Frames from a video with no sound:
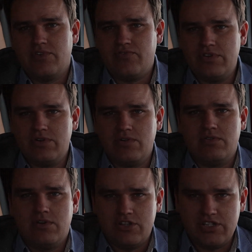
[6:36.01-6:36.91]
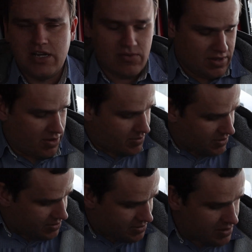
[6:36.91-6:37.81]
The fuel gelled
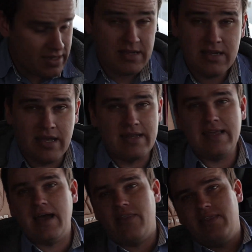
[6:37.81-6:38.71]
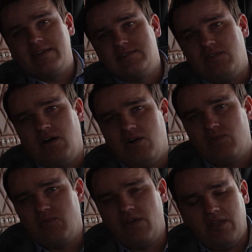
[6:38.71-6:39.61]
up, and he had this
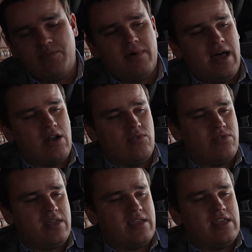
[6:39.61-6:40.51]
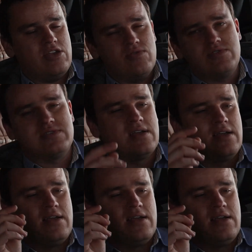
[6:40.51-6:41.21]
along with it, but I don't think he used